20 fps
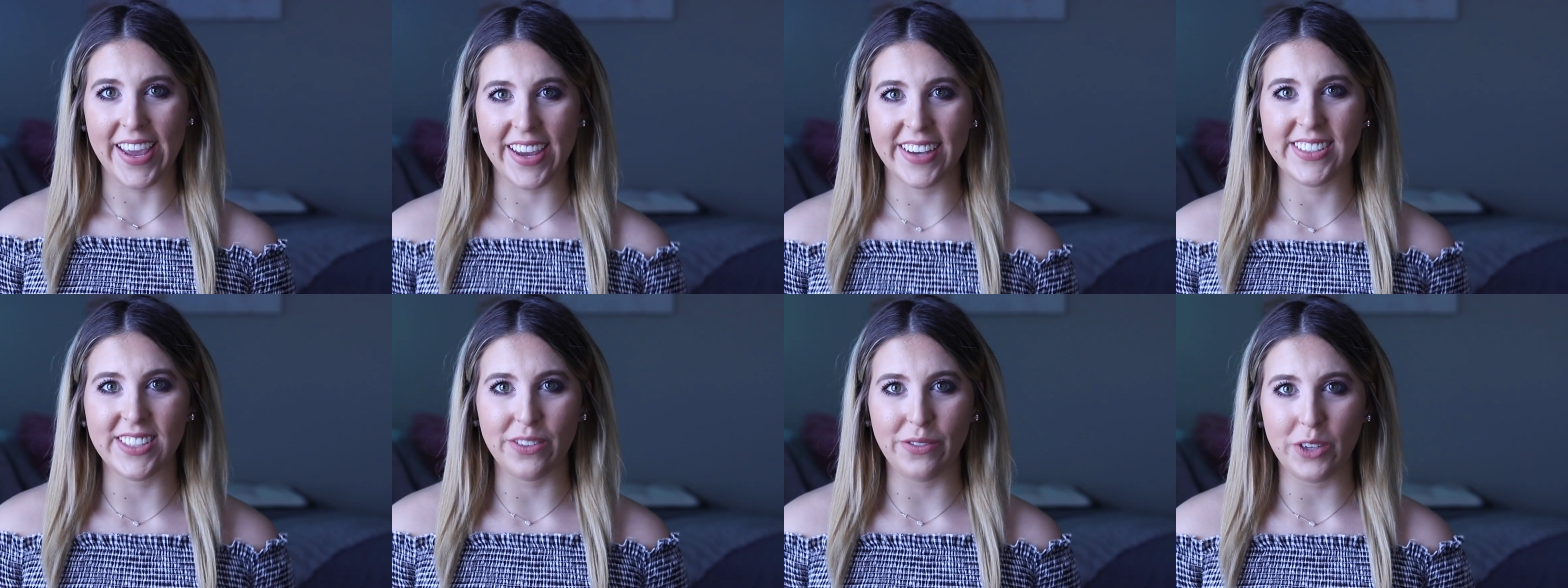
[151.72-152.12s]

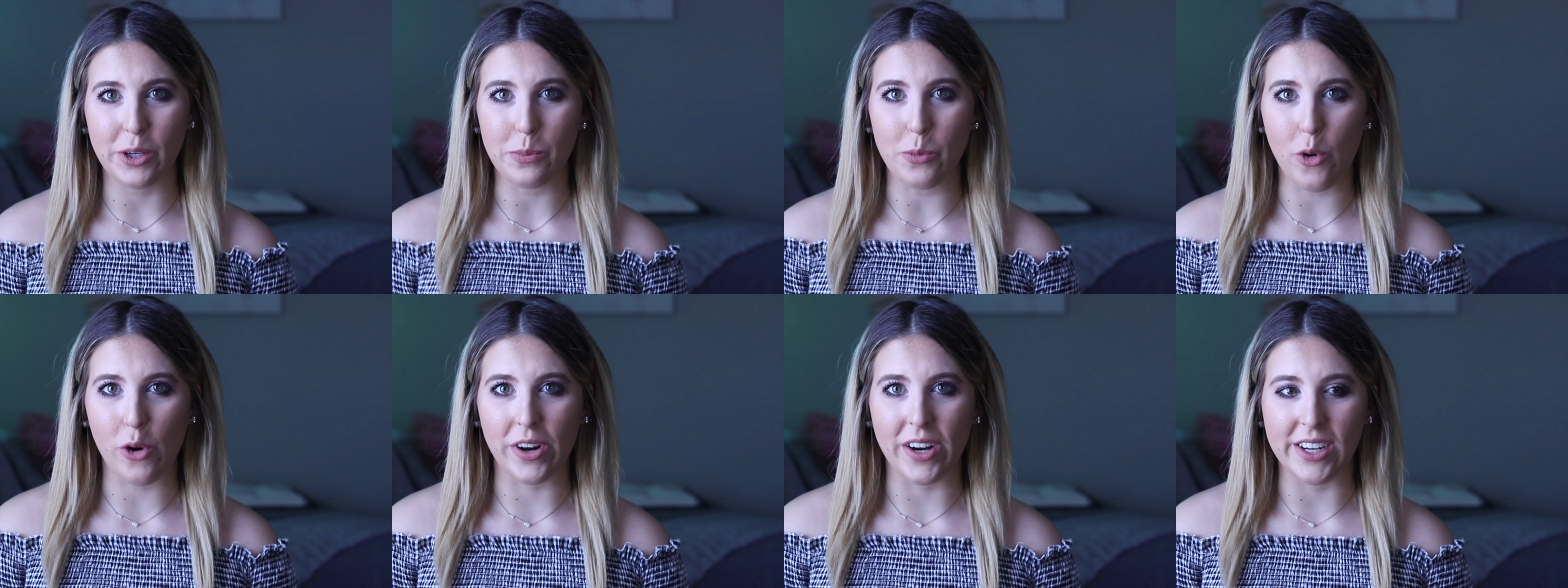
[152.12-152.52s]
And if
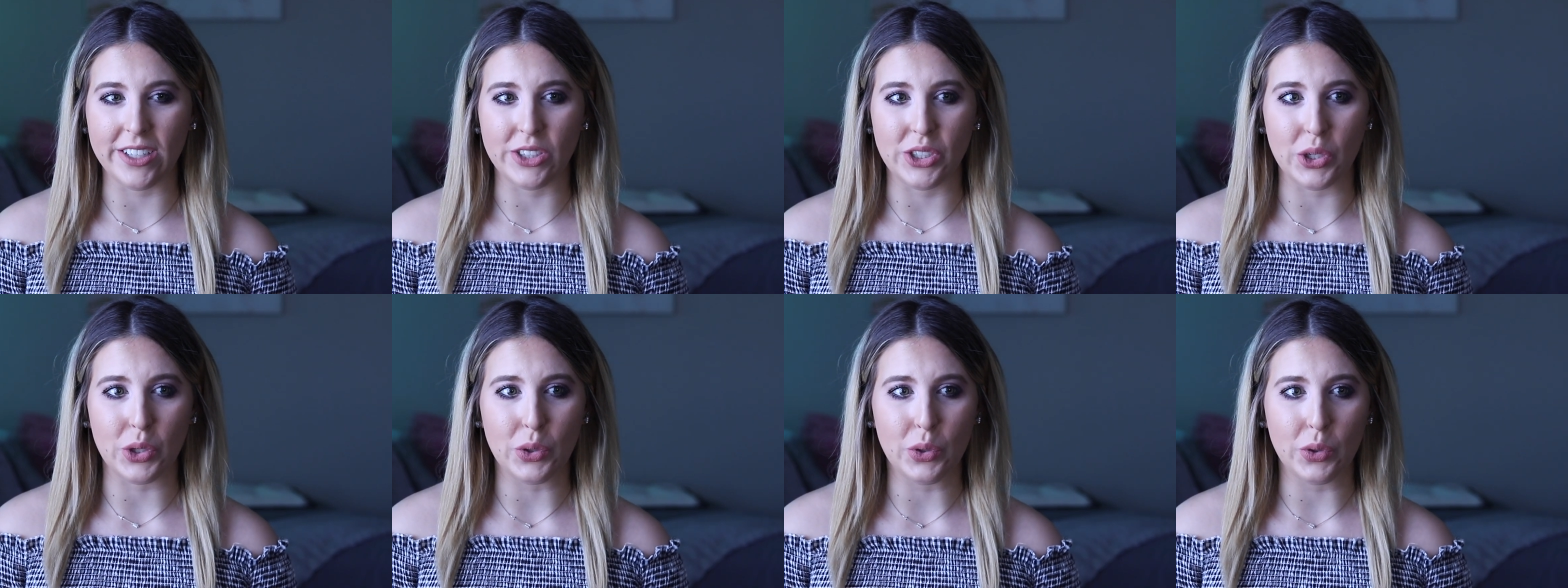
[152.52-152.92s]
you're more
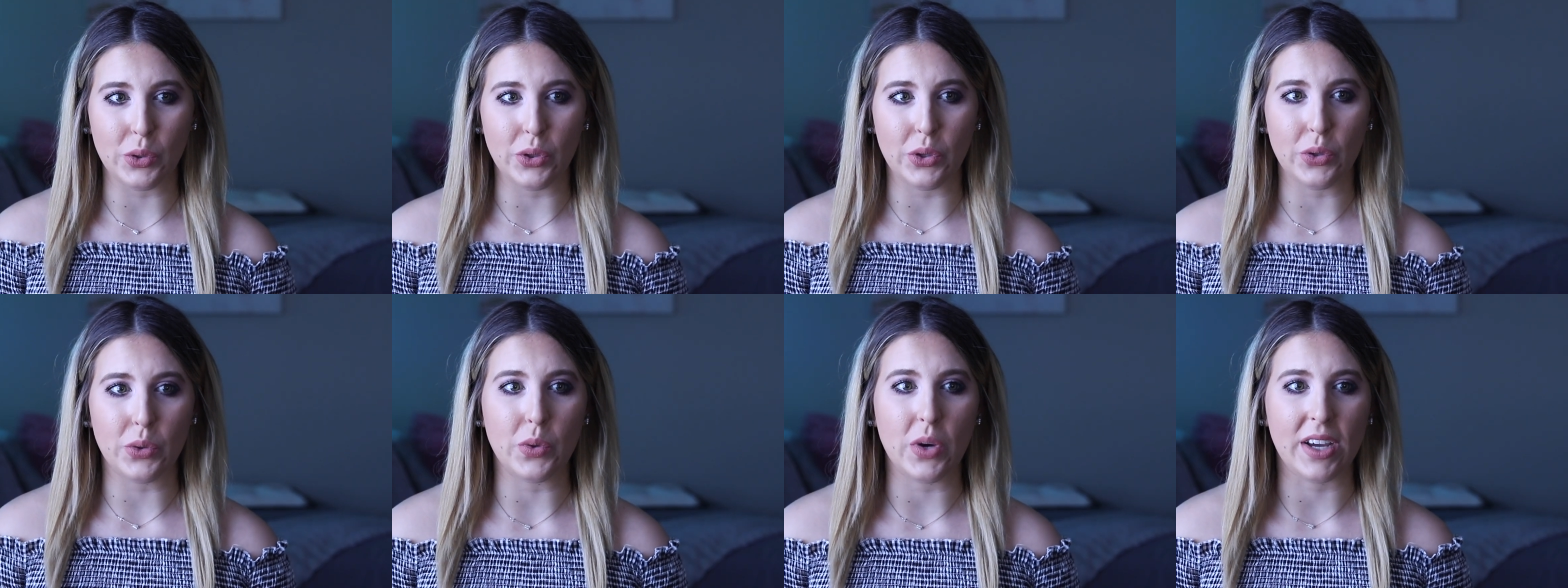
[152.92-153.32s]
into
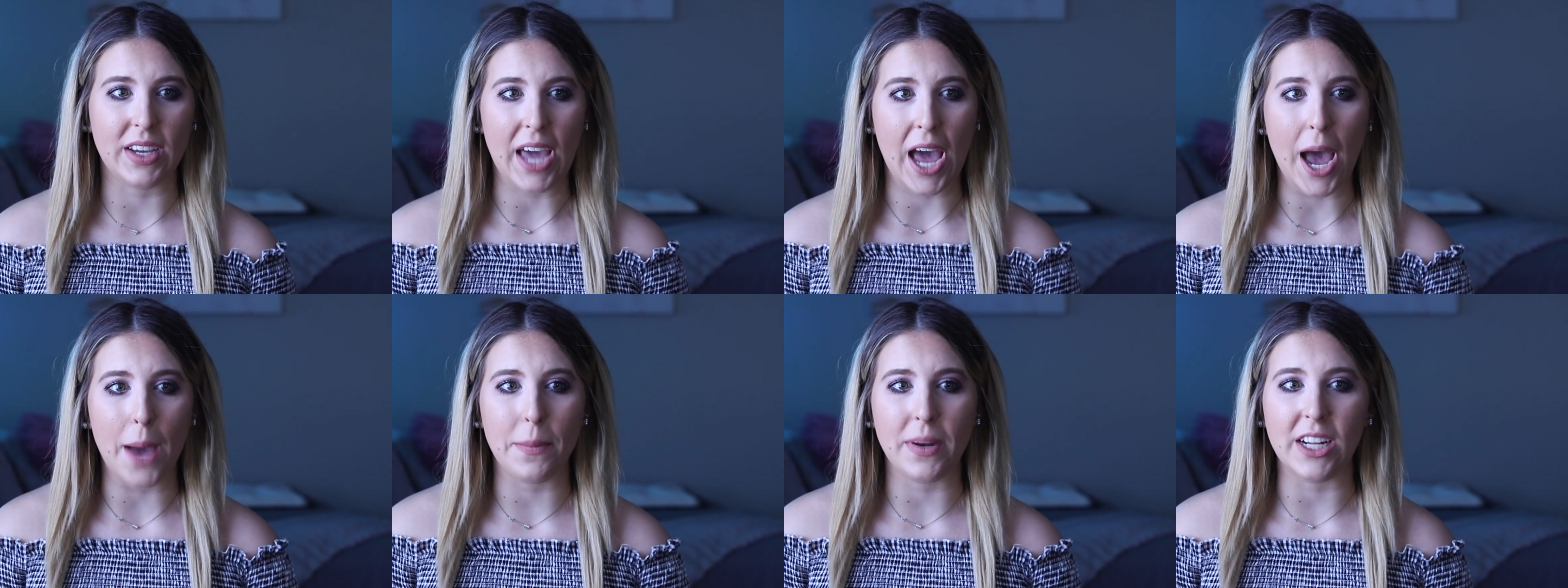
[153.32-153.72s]
Hulu, a
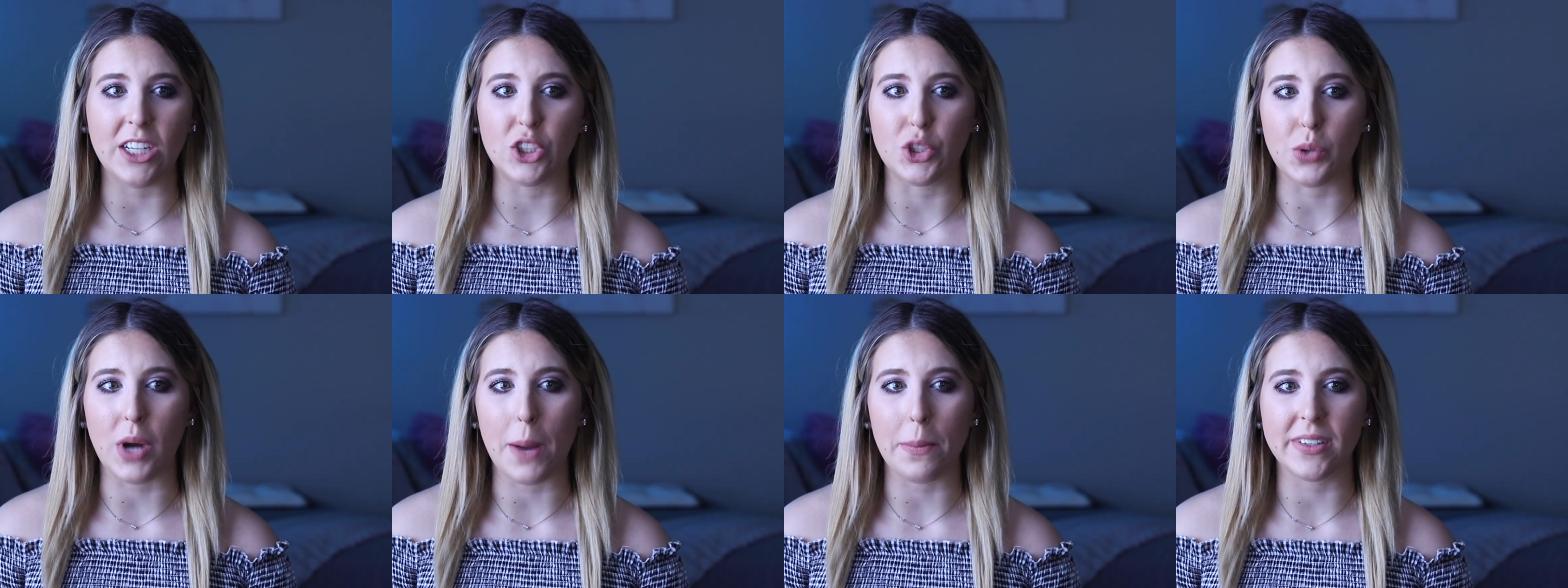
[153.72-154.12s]
comedy
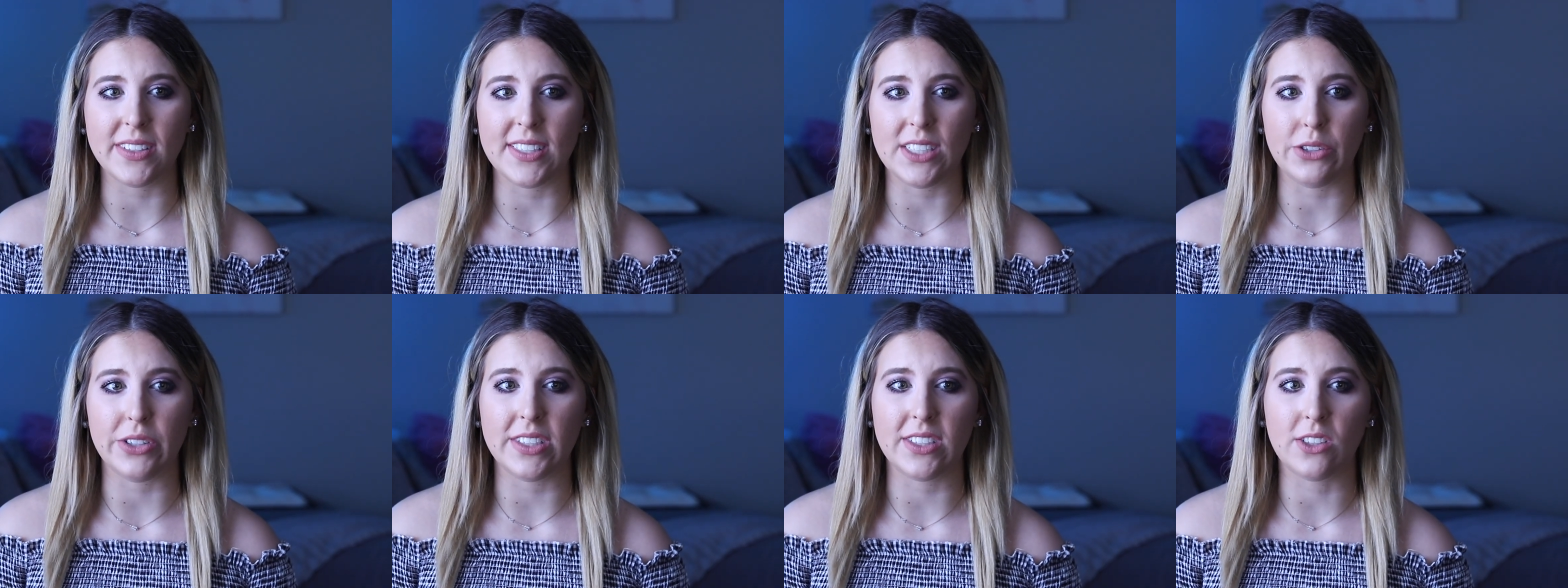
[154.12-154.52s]
drama
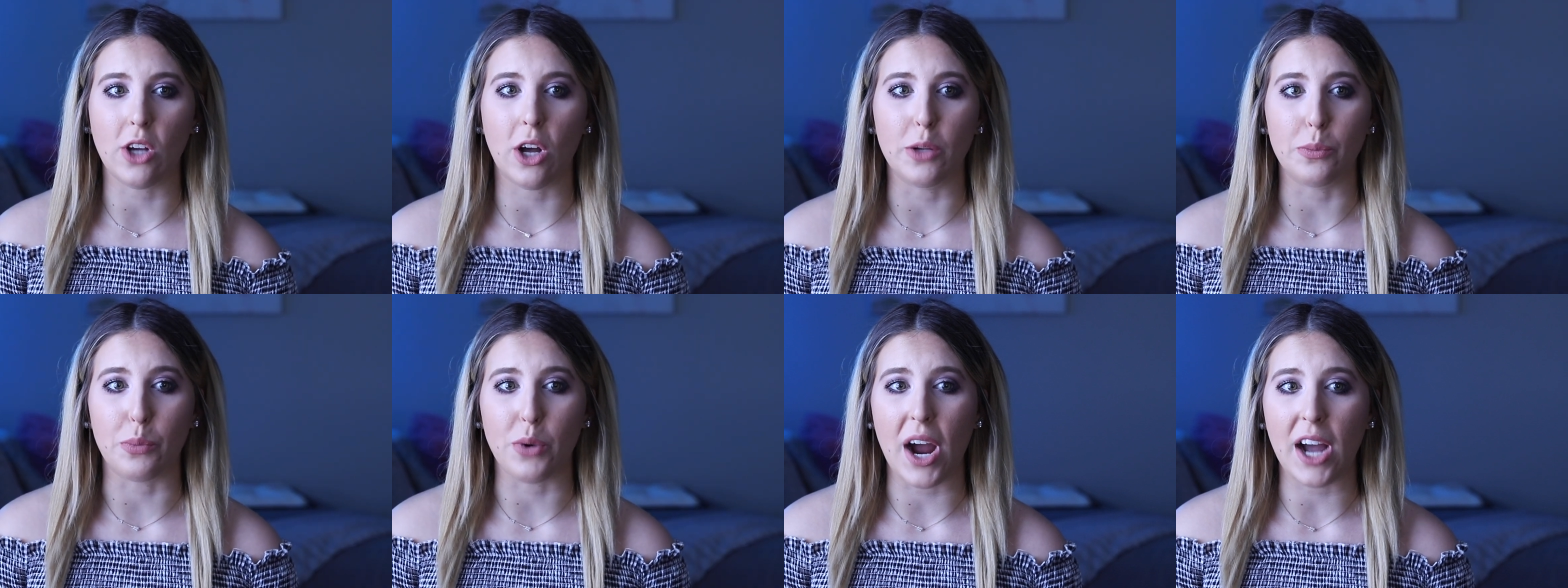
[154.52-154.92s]
series
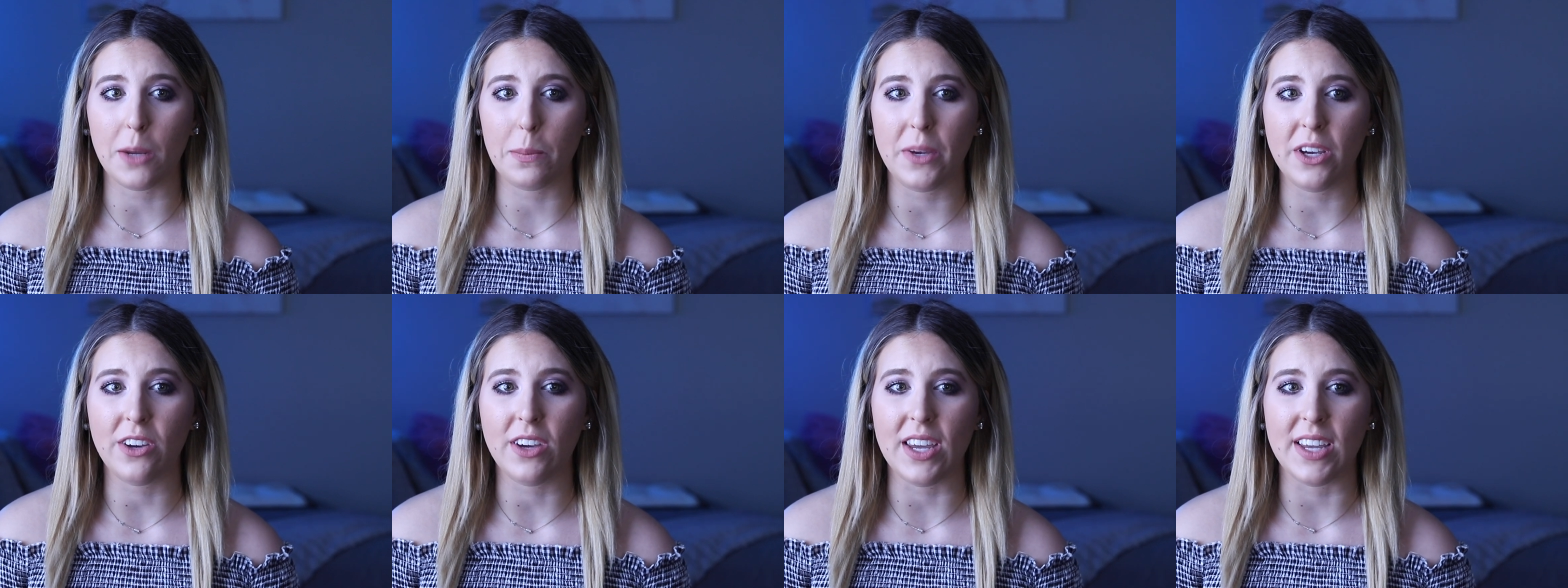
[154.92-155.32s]
called
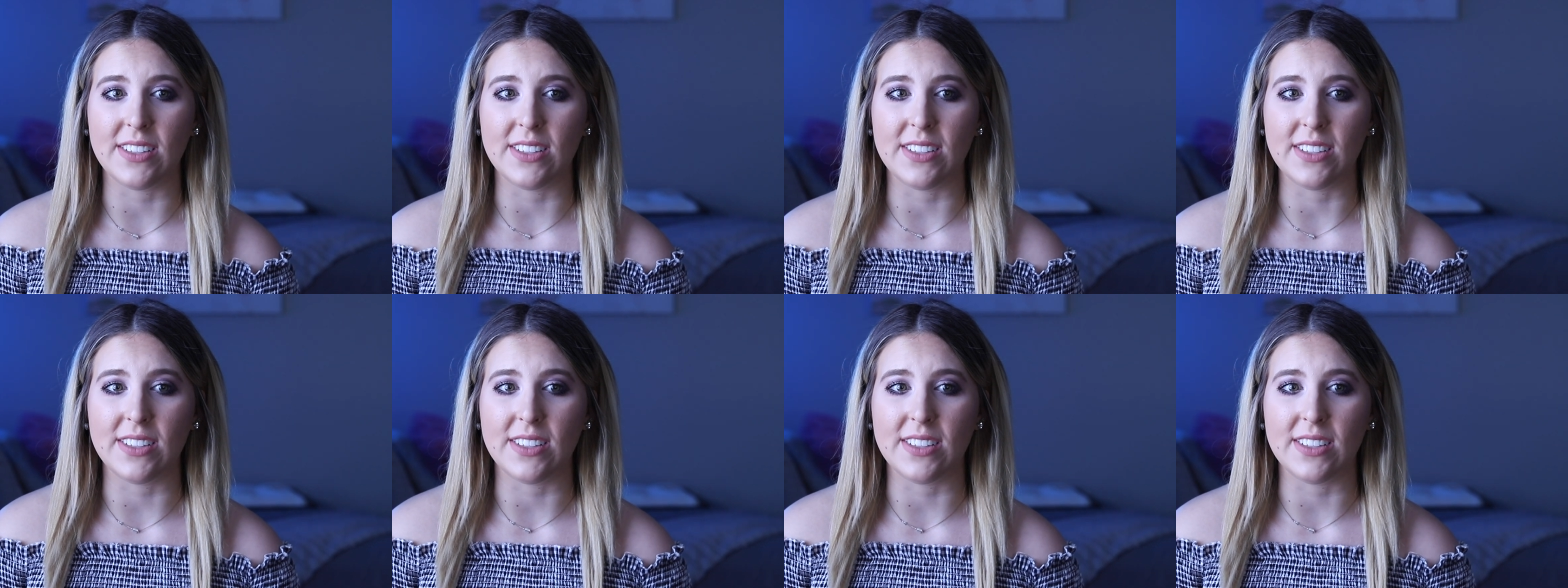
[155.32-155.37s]
Brockmire